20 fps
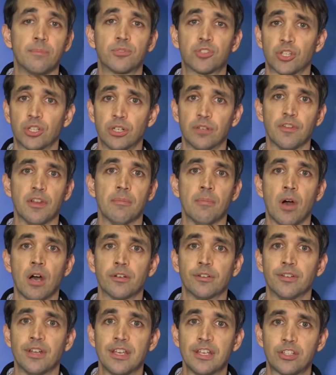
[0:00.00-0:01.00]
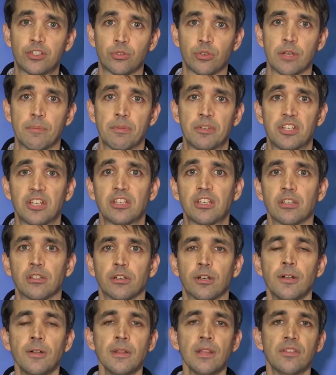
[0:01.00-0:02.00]
observe in modern history in
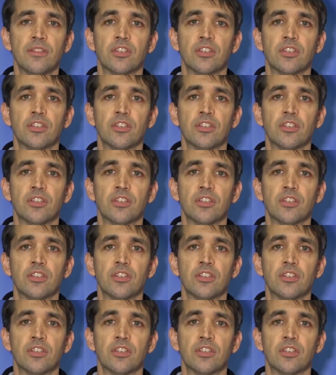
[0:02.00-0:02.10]
particular,